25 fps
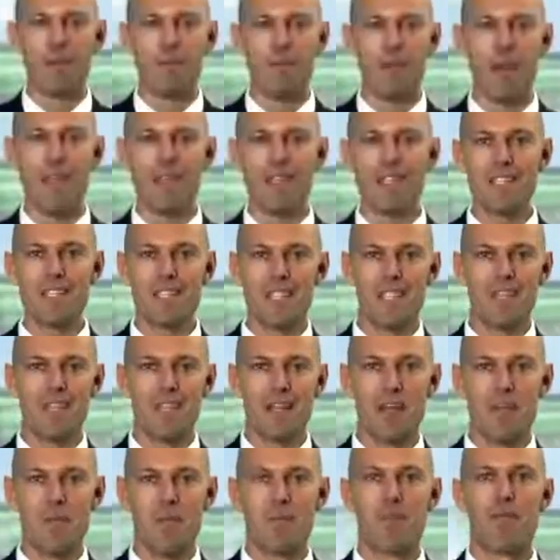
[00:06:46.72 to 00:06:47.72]
The
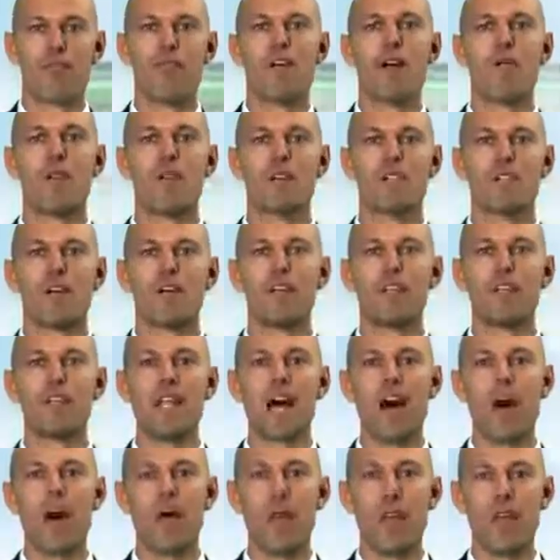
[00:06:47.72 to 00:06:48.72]
basic premise
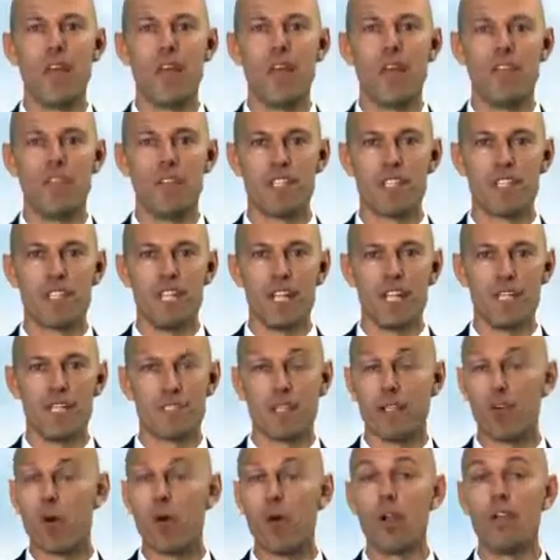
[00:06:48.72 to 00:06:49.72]
of Dow theory
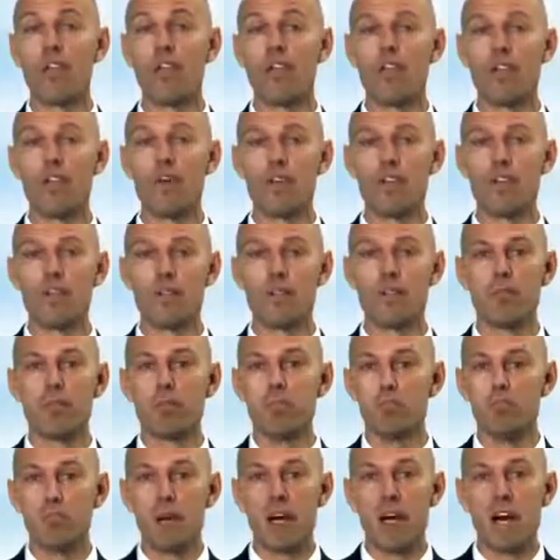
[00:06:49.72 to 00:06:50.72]
states that all information,